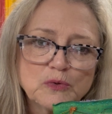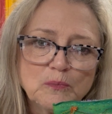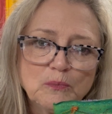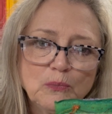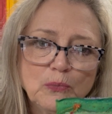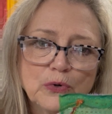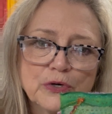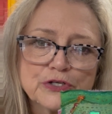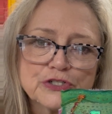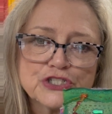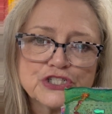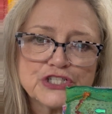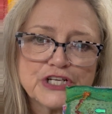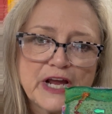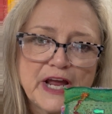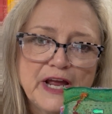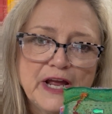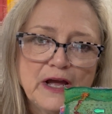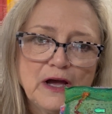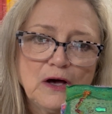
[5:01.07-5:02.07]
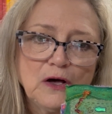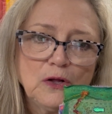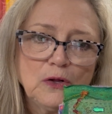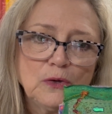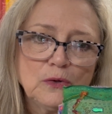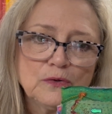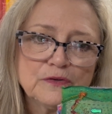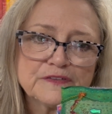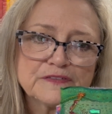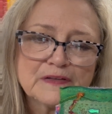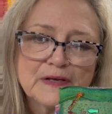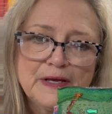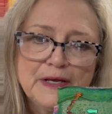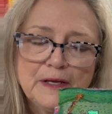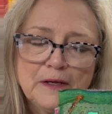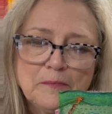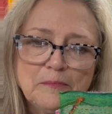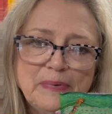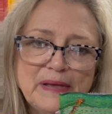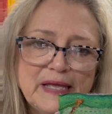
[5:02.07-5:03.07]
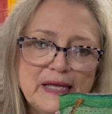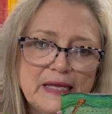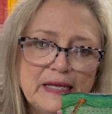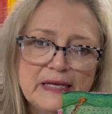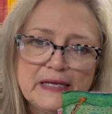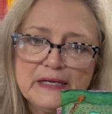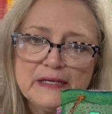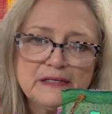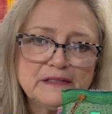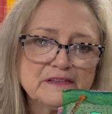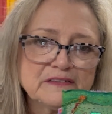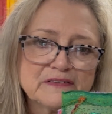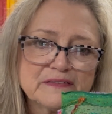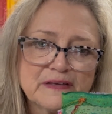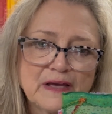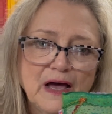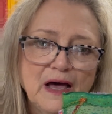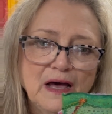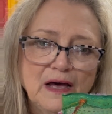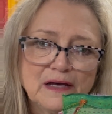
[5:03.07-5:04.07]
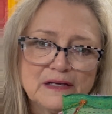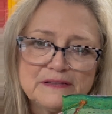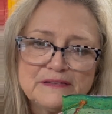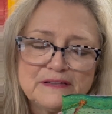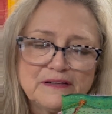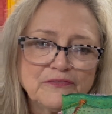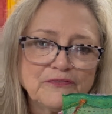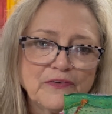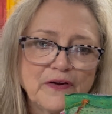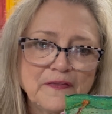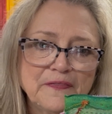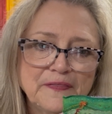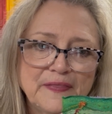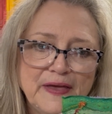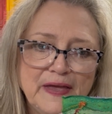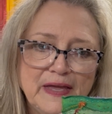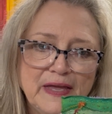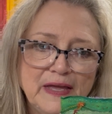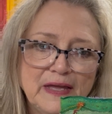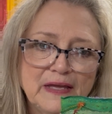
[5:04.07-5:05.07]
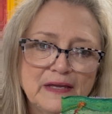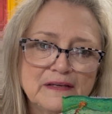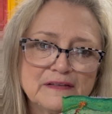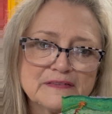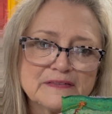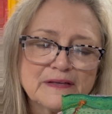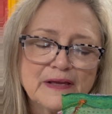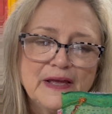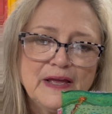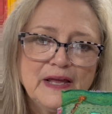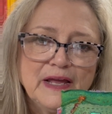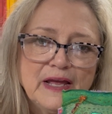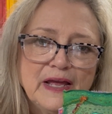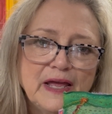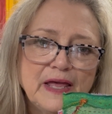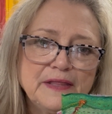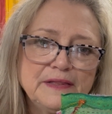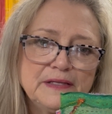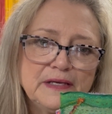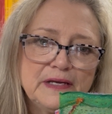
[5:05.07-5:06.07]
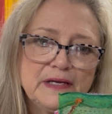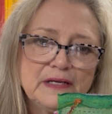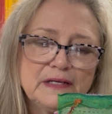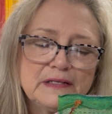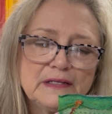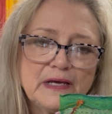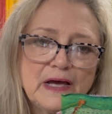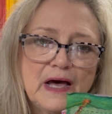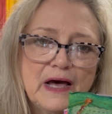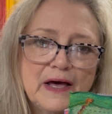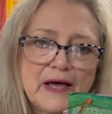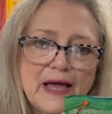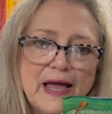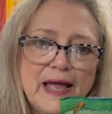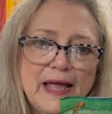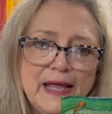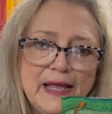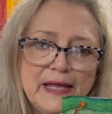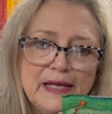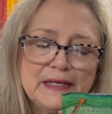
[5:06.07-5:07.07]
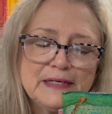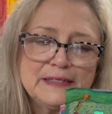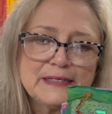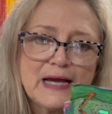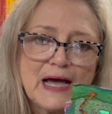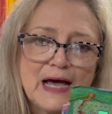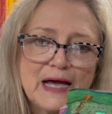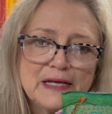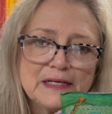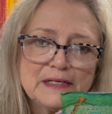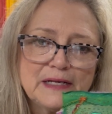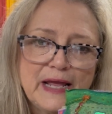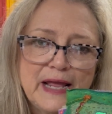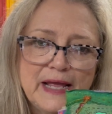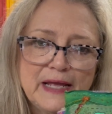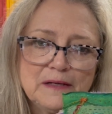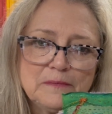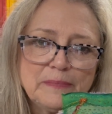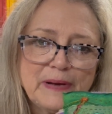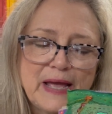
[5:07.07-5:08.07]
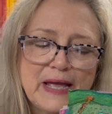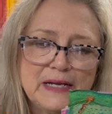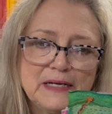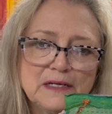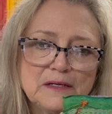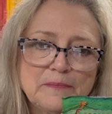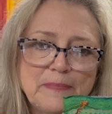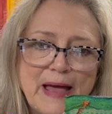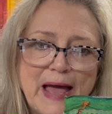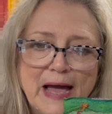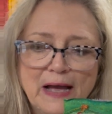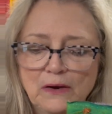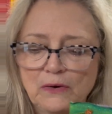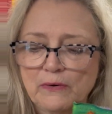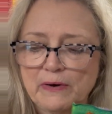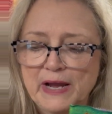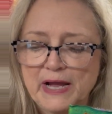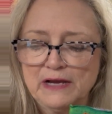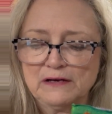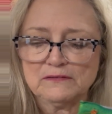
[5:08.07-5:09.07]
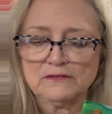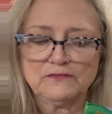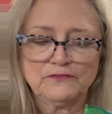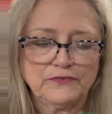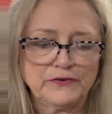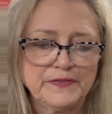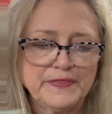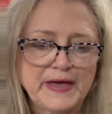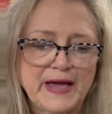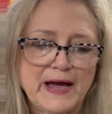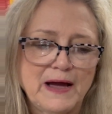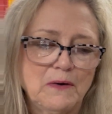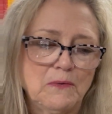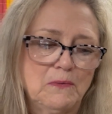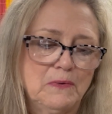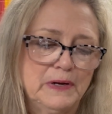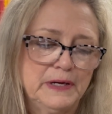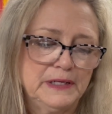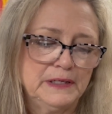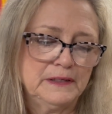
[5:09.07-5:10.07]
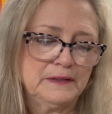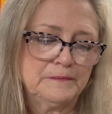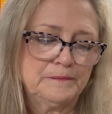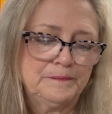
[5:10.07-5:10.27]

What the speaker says: more shells, beads, different things, and then a hand-dyed, hand-painted background for that one.